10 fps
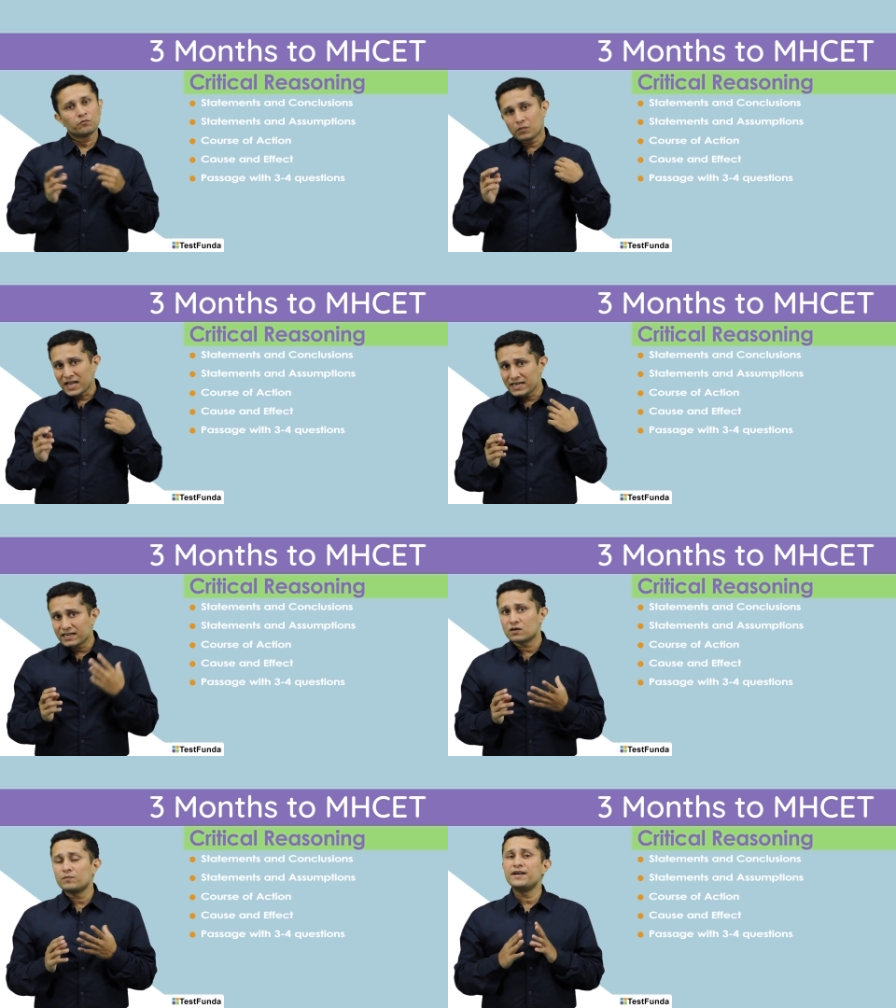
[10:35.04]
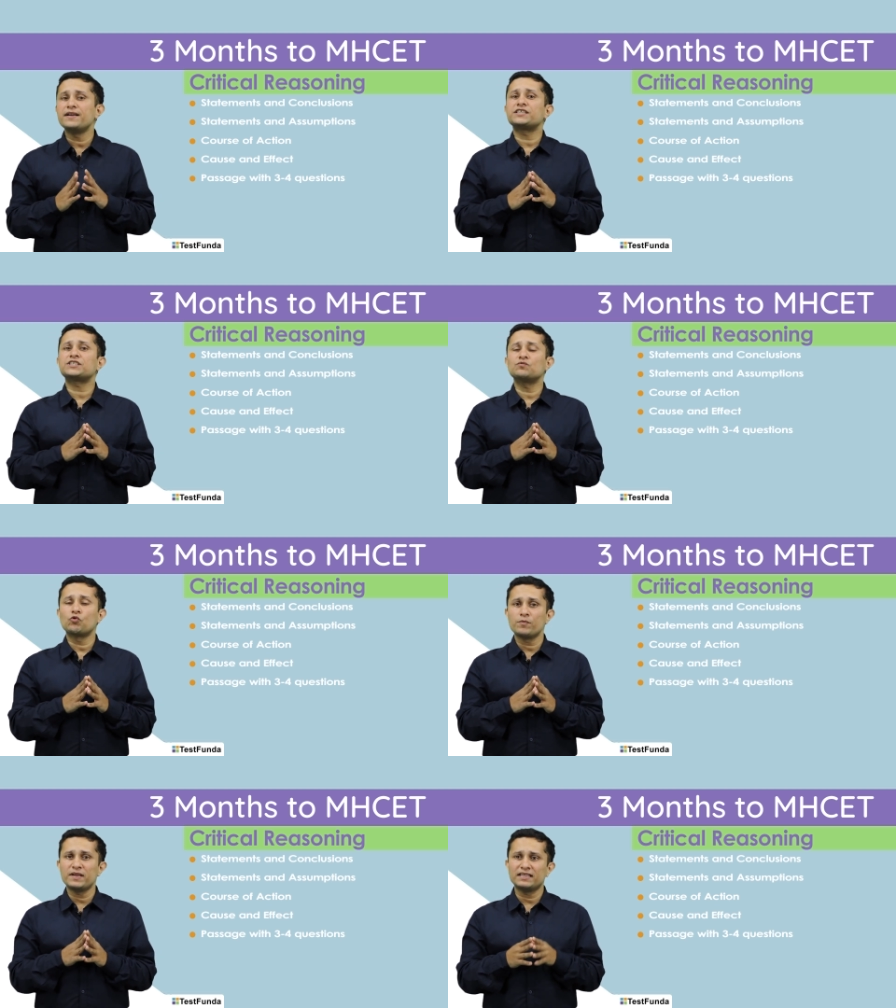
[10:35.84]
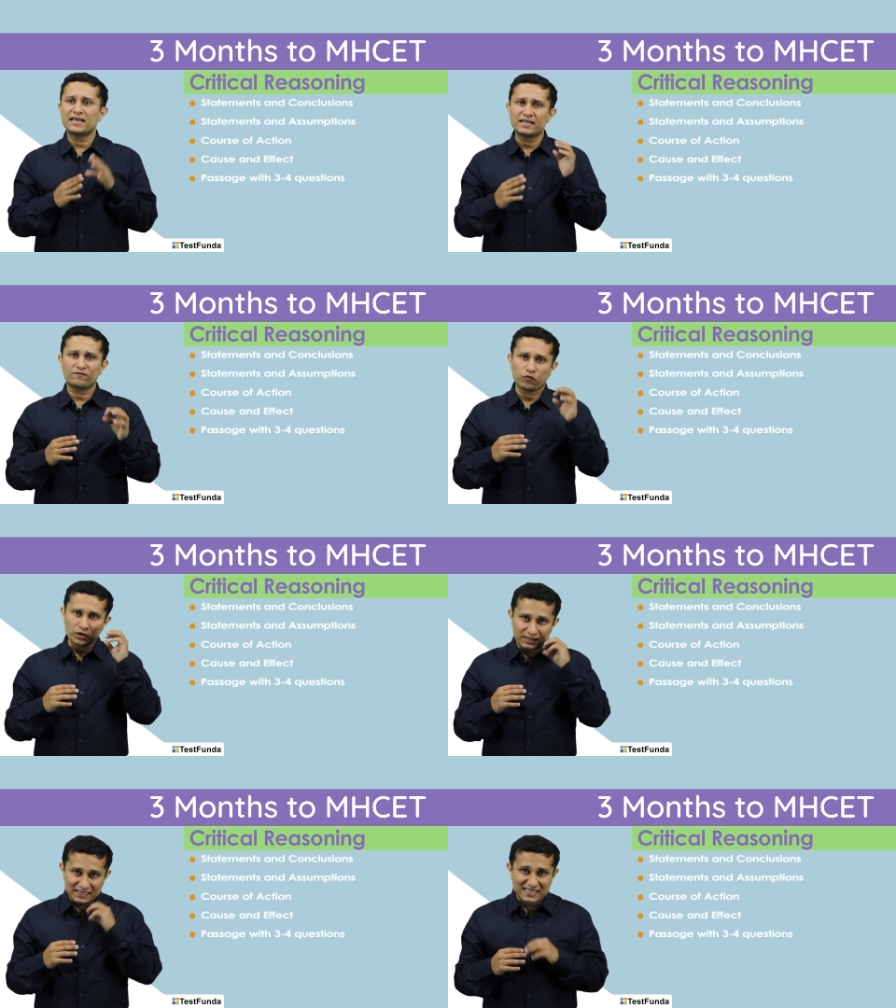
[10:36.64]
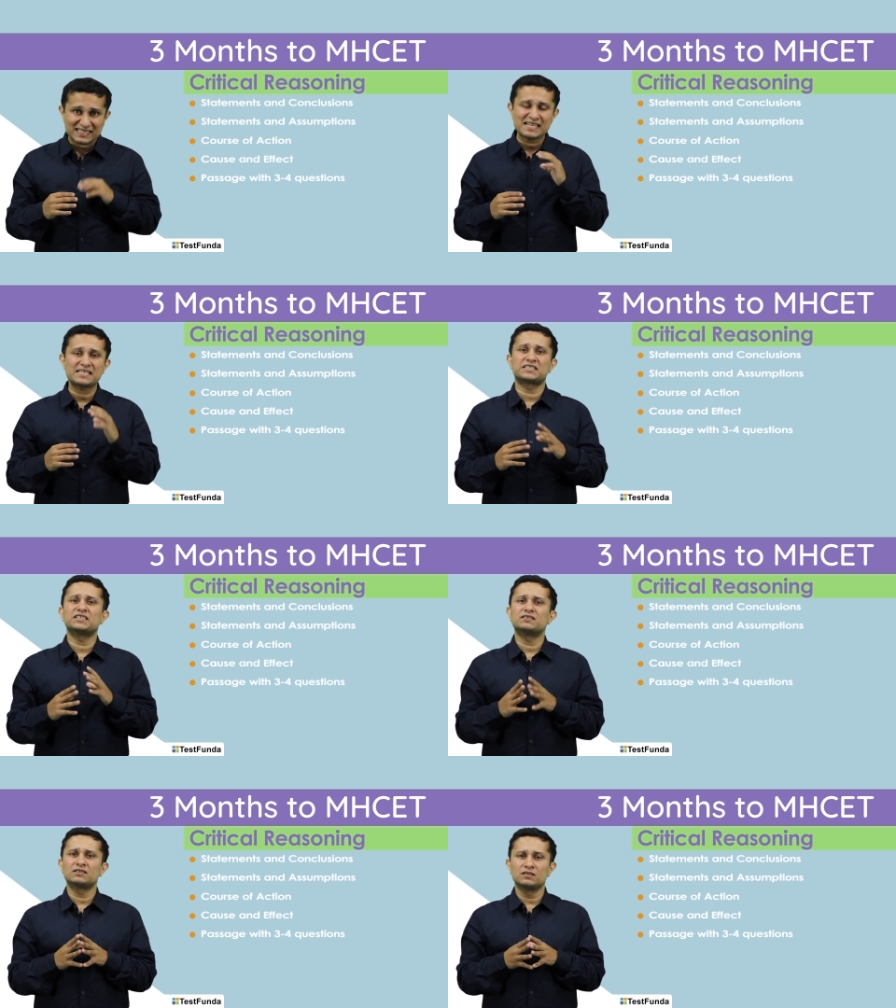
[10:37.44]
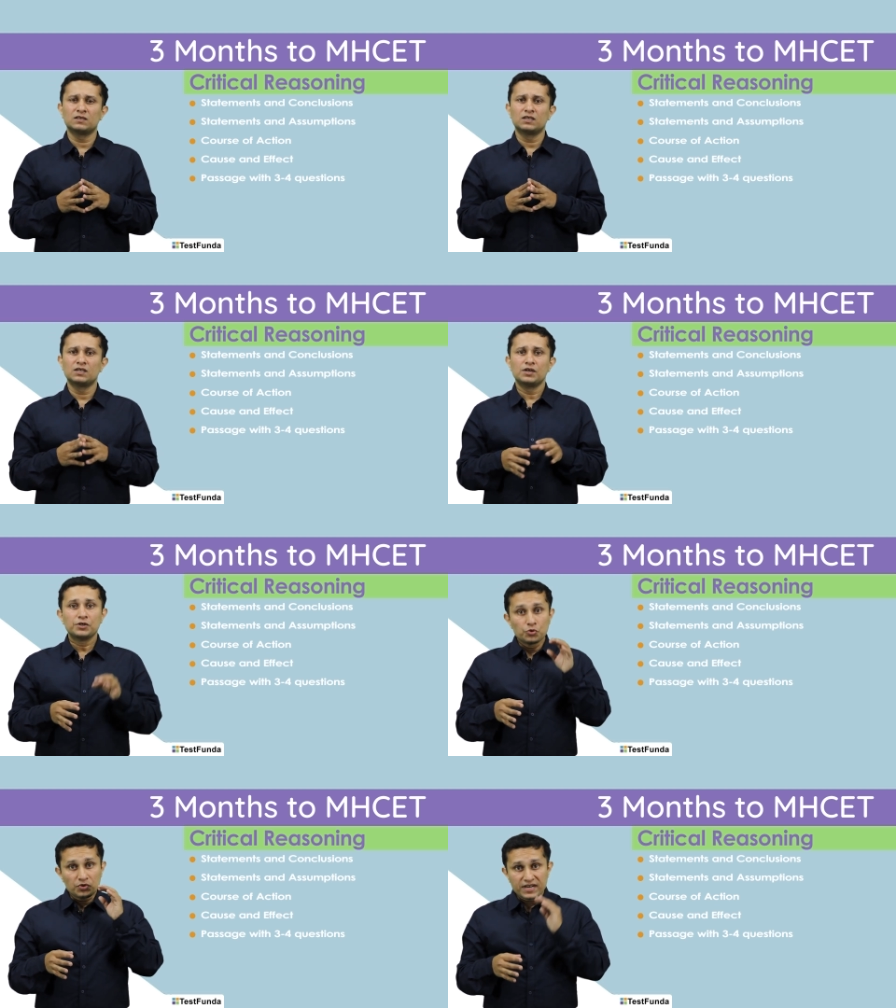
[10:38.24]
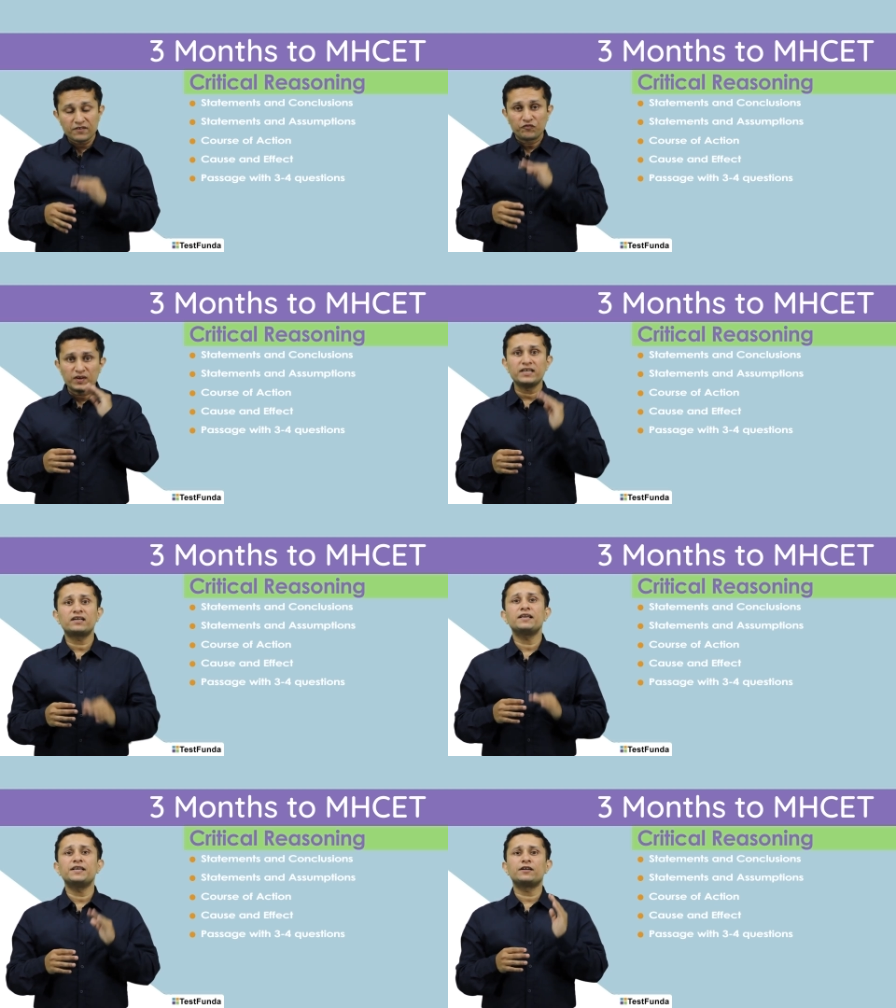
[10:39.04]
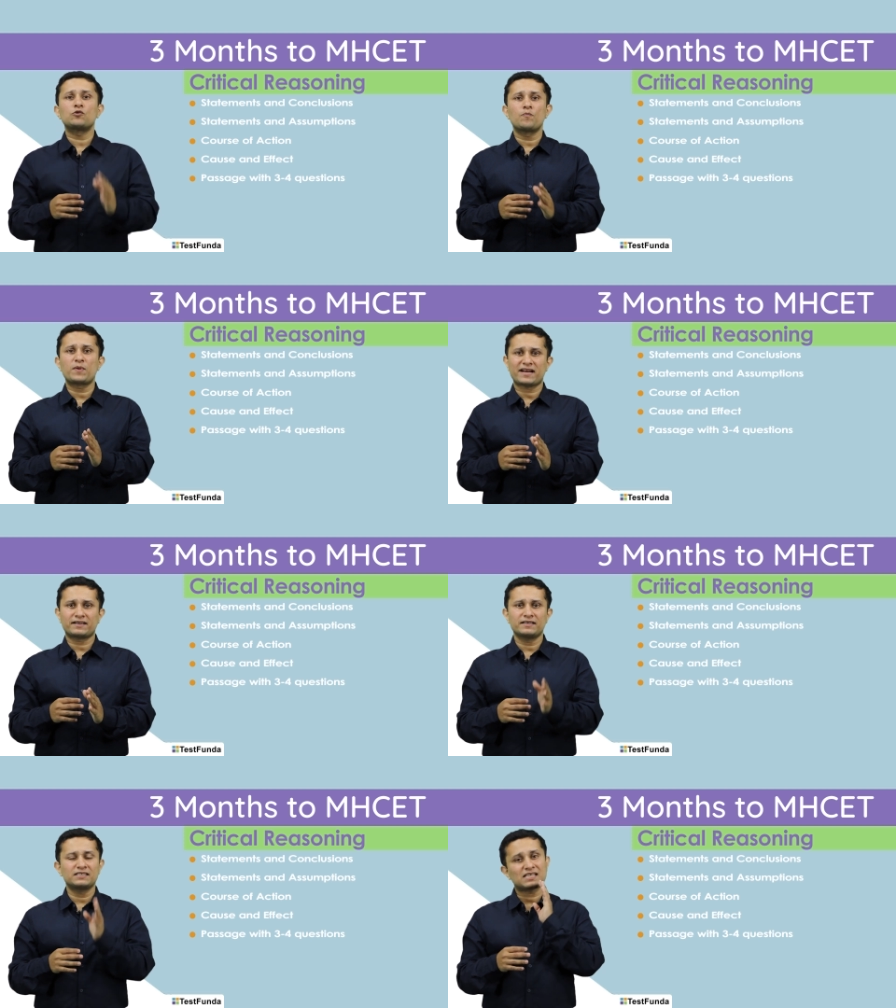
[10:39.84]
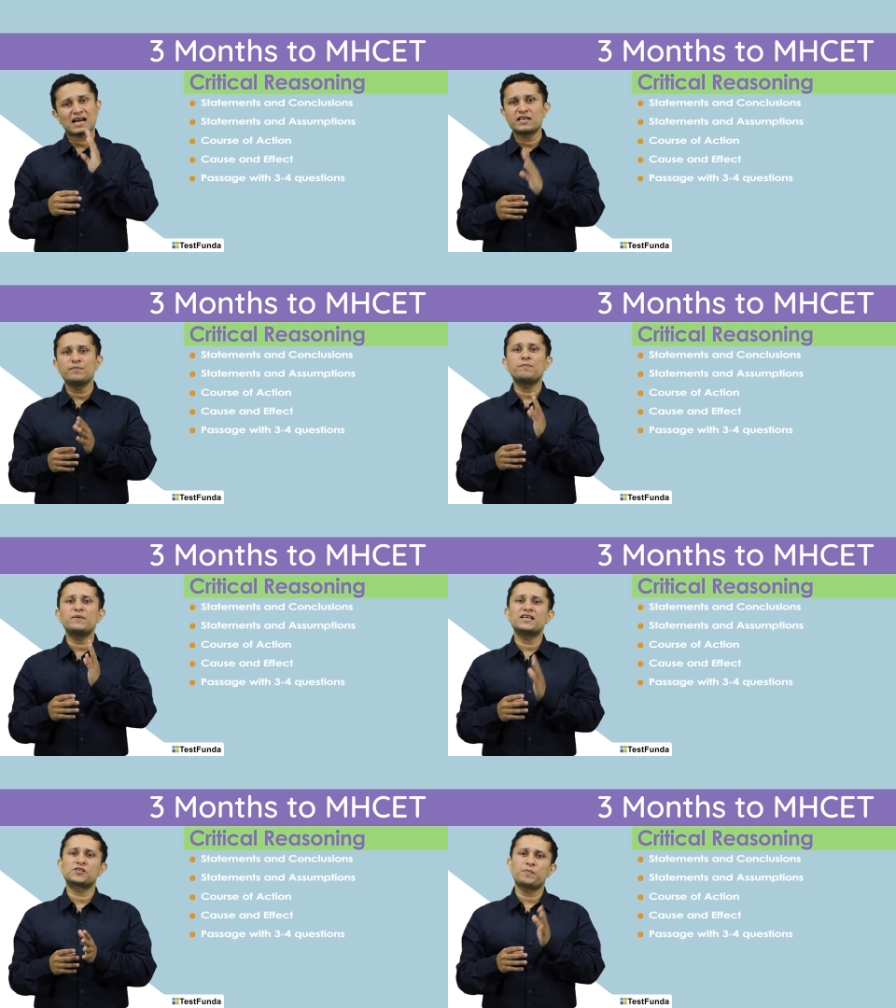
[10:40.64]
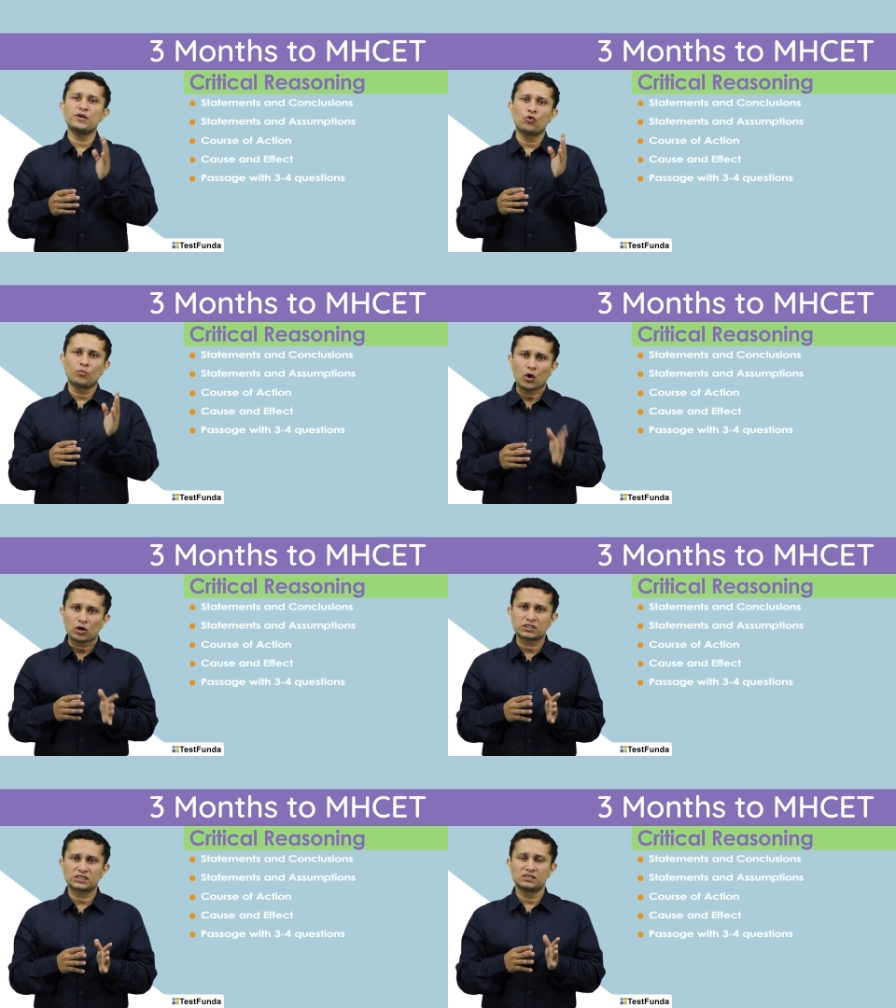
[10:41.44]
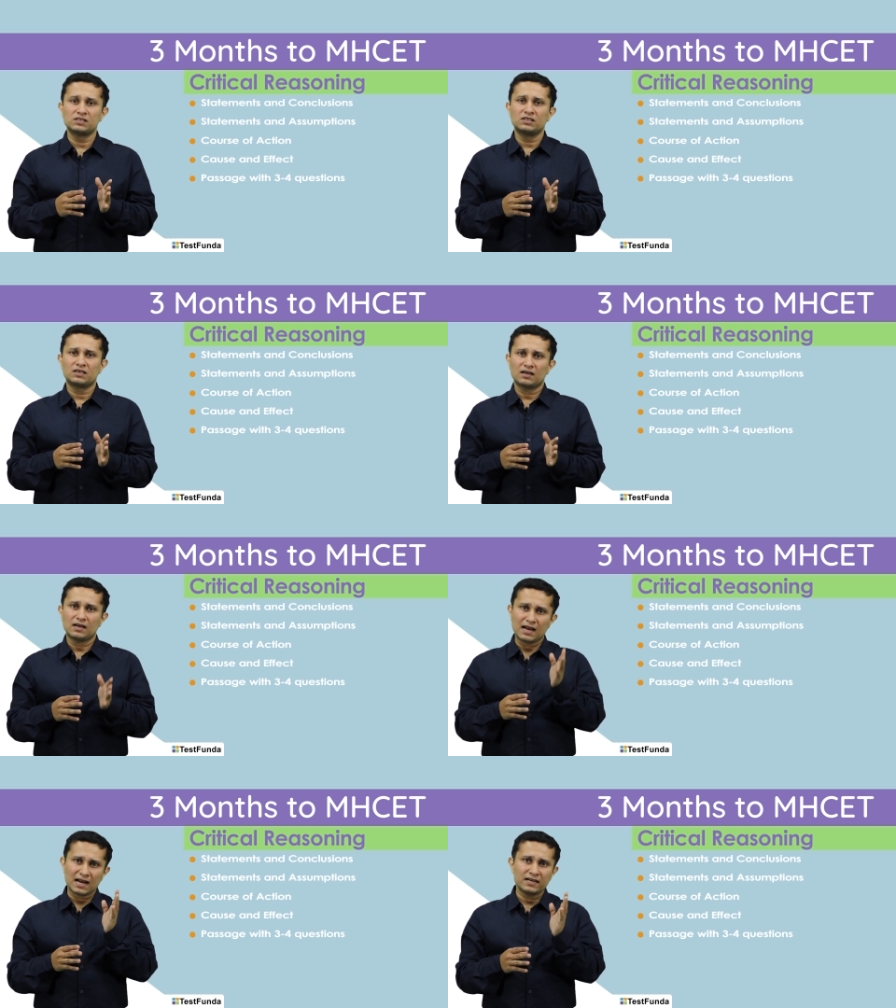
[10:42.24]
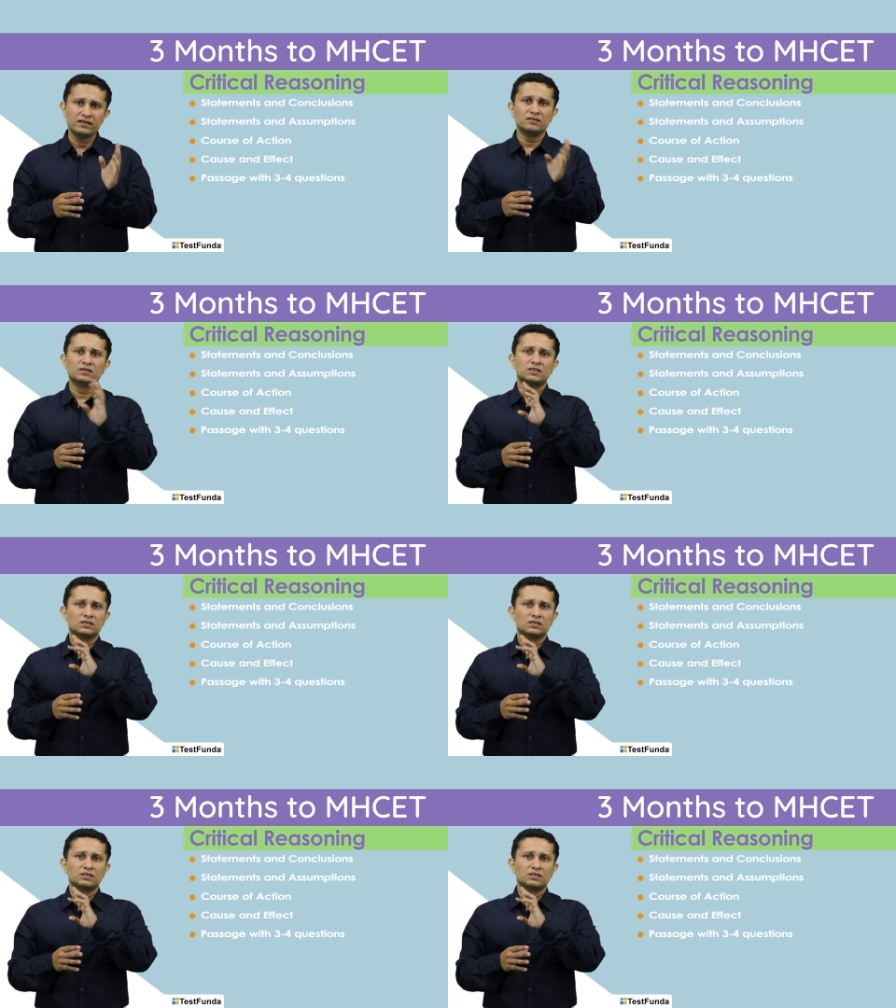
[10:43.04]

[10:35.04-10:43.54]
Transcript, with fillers: My recommendation would be that for this section, you definitely need to practice IBPS PO mocks and